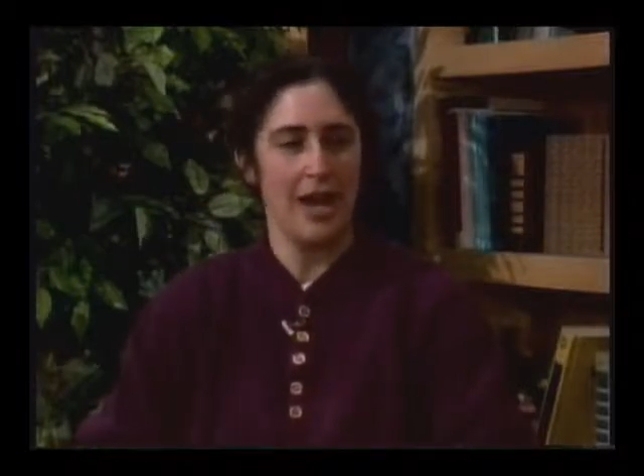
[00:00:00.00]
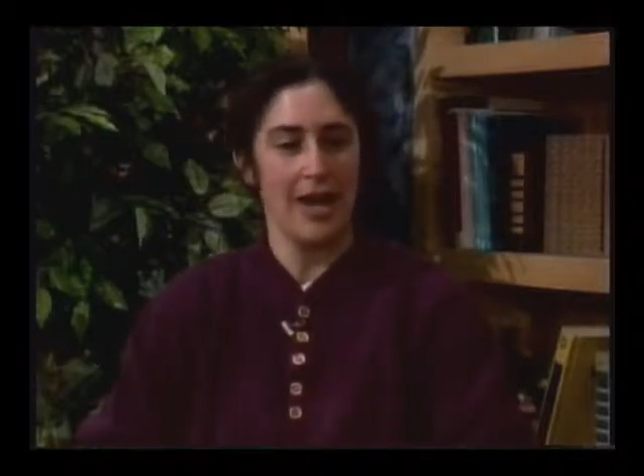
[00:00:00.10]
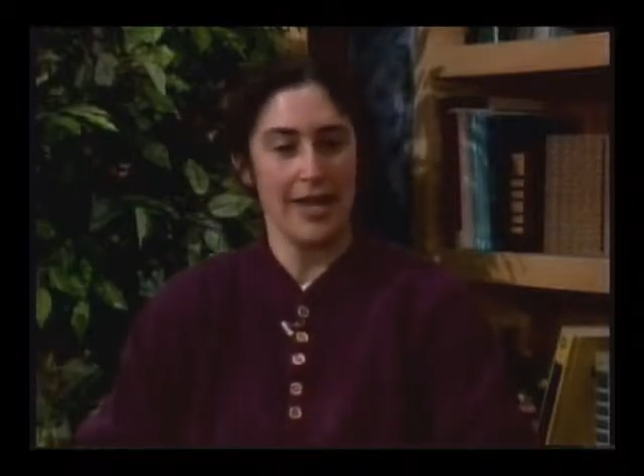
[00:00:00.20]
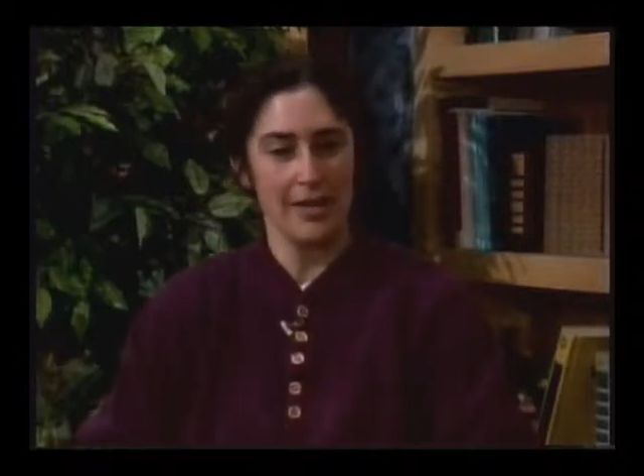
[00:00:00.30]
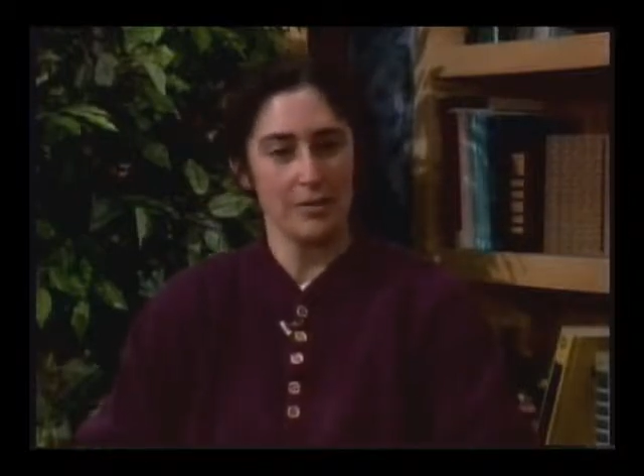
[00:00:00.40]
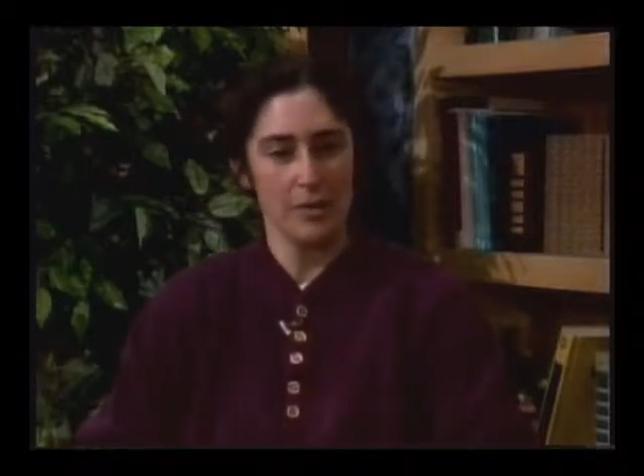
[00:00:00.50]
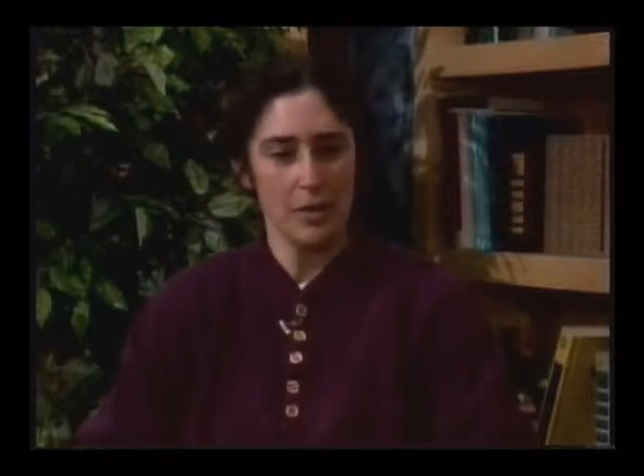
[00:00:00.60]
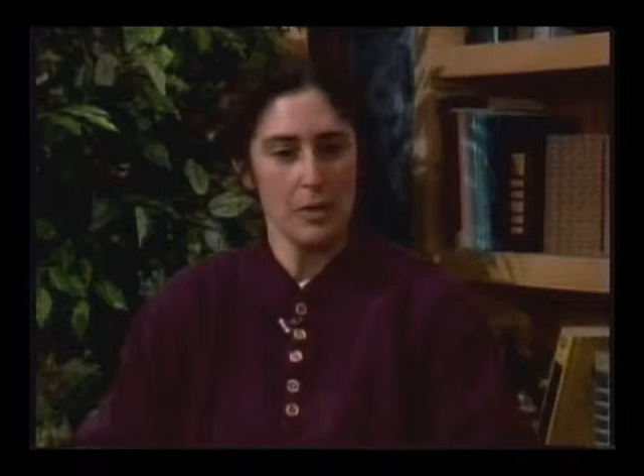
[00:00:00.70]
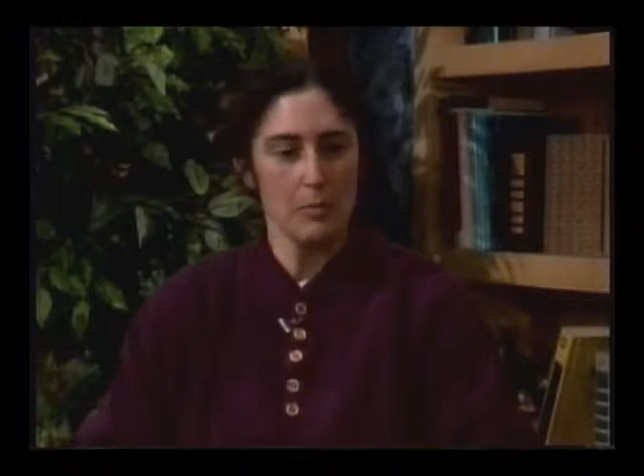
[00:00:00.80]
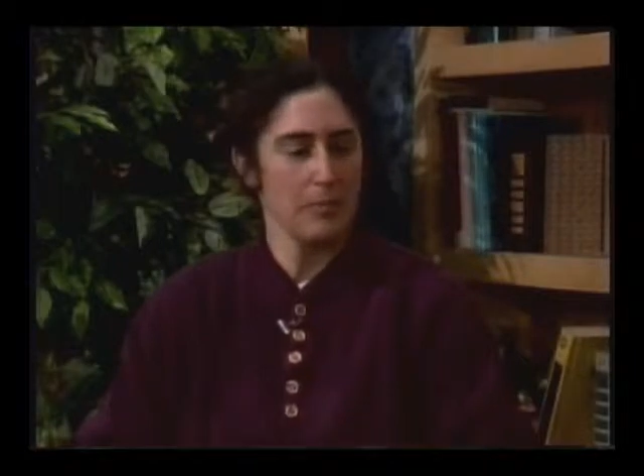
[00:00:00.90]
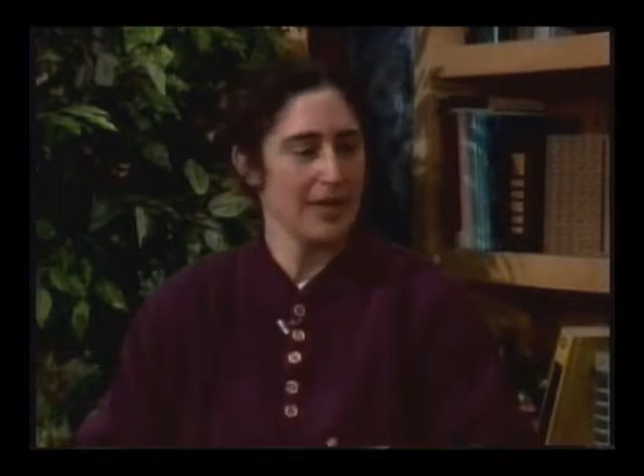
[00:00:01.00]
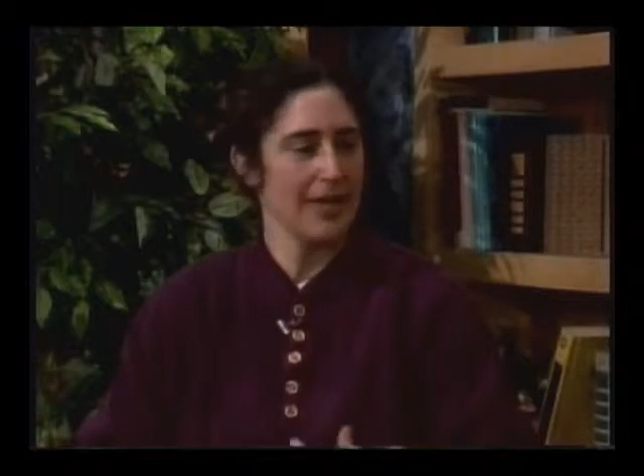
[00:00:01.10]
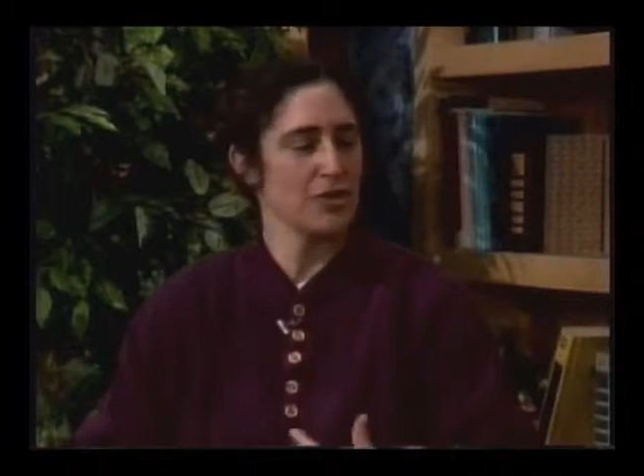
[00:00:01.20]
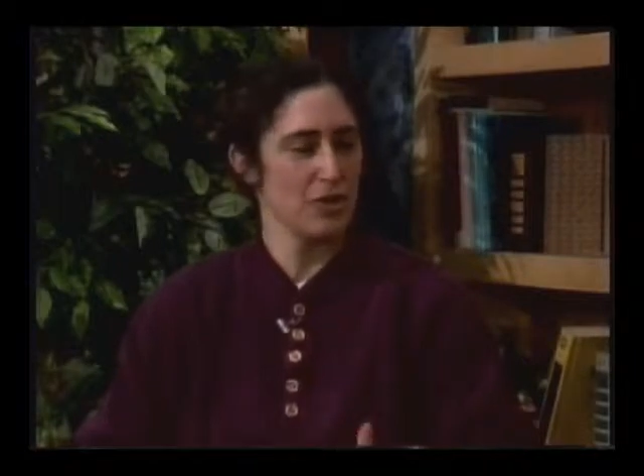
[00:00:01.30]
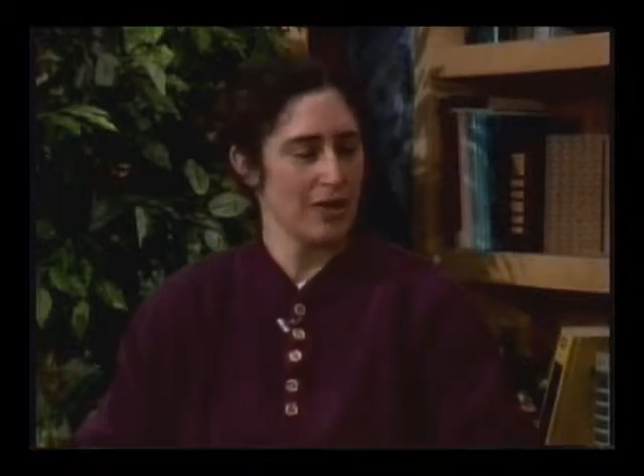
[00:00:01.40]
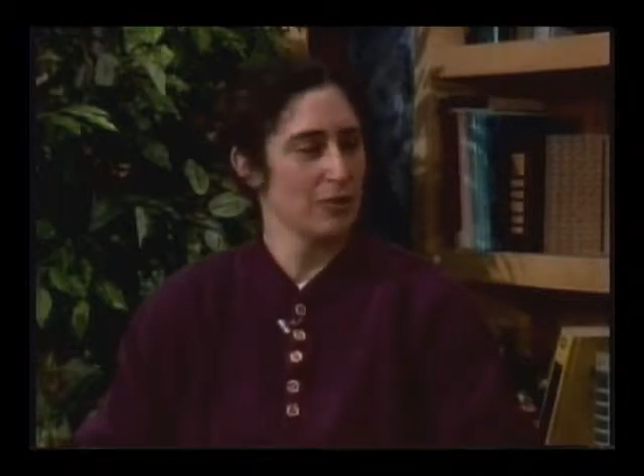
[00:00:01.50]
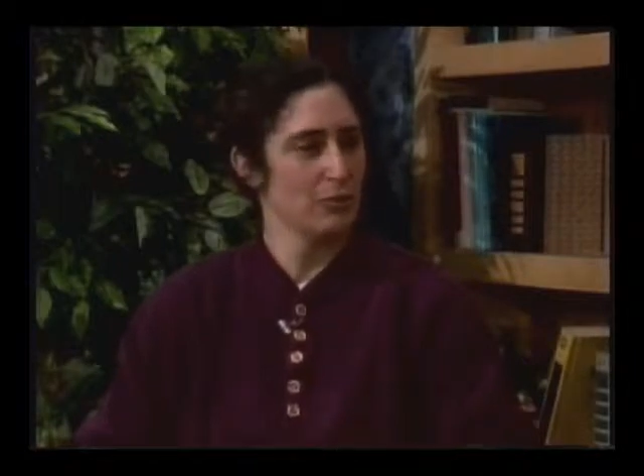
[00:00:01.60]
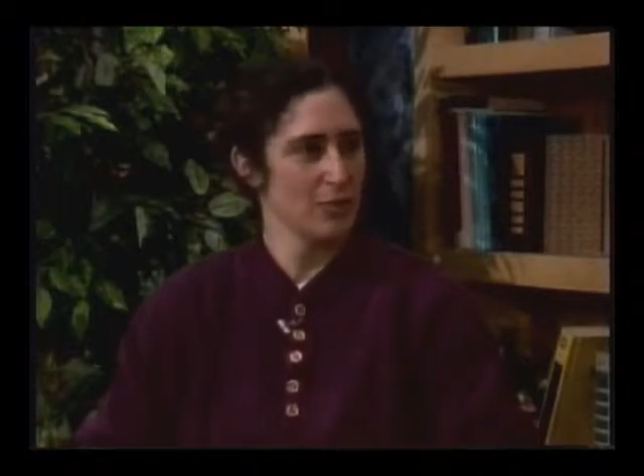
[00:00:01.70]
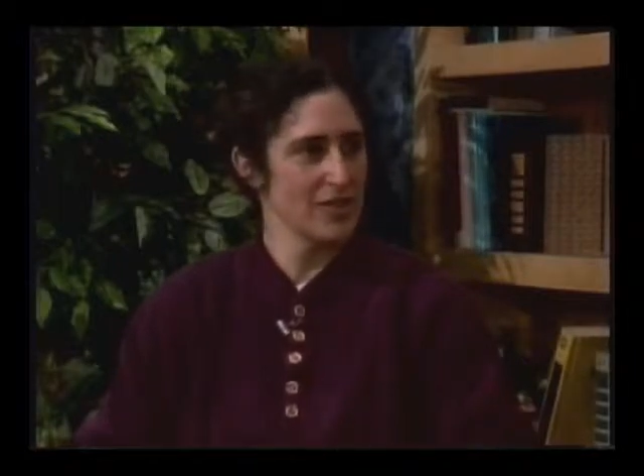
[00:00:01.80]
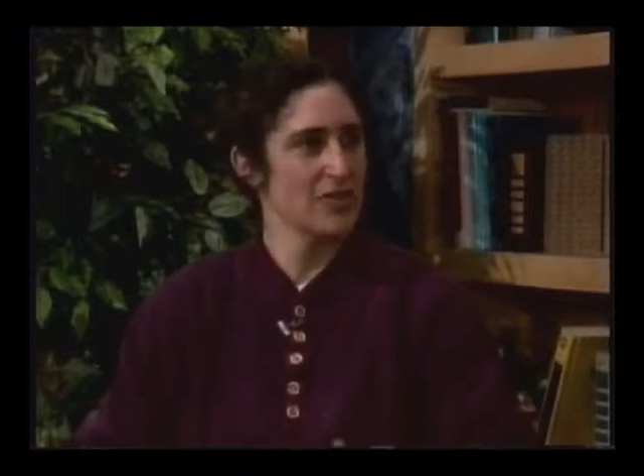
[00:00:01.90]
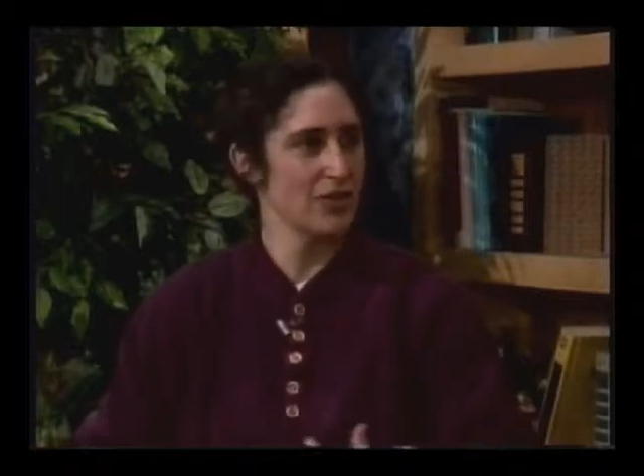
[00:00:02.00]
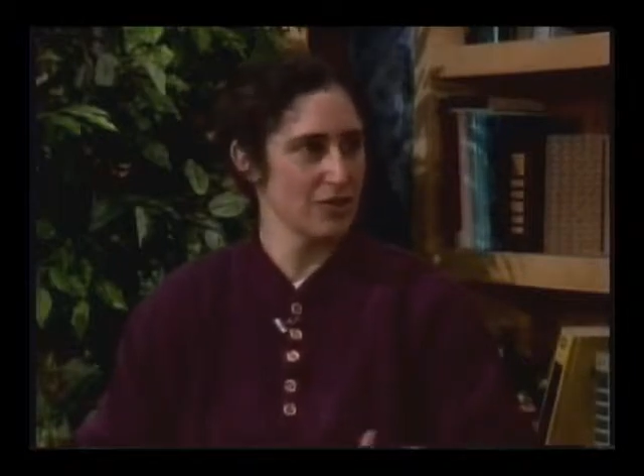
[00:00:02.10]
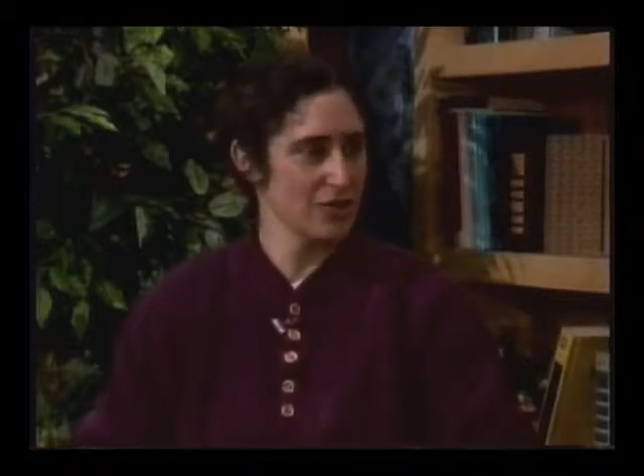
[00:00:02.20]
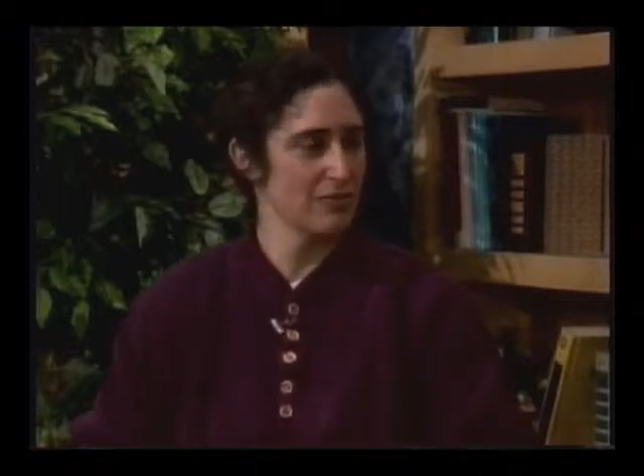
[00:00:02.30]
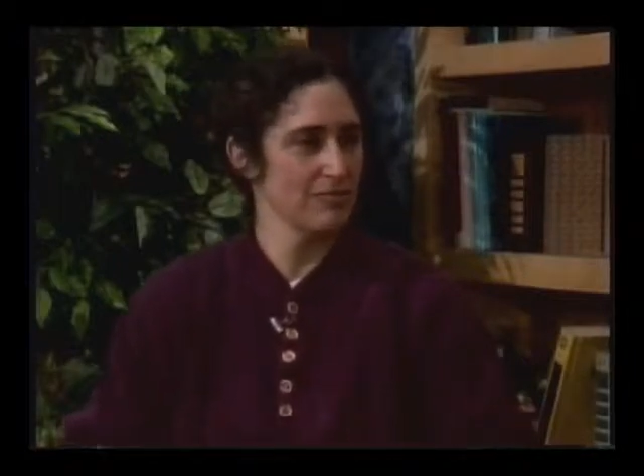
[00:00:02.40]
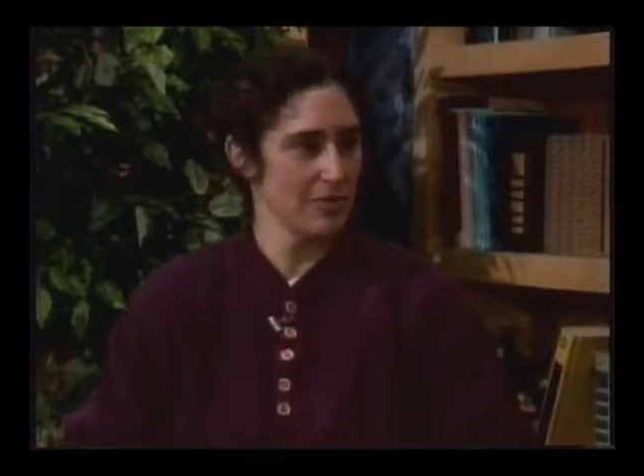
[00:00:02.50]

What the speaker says: I began trying to research